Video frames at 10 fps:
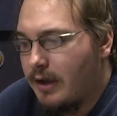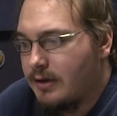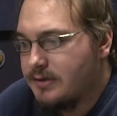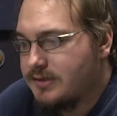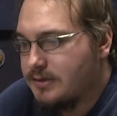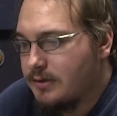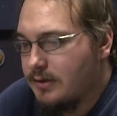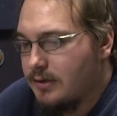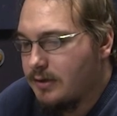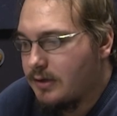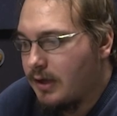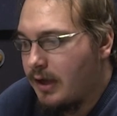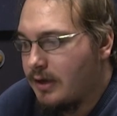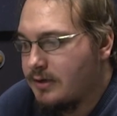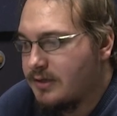And
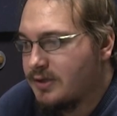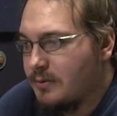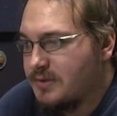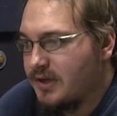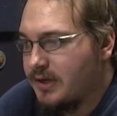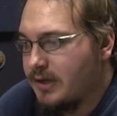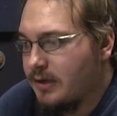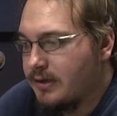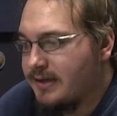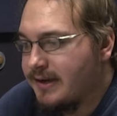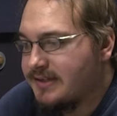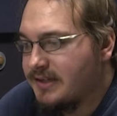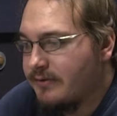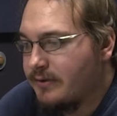it's almost like a connecting.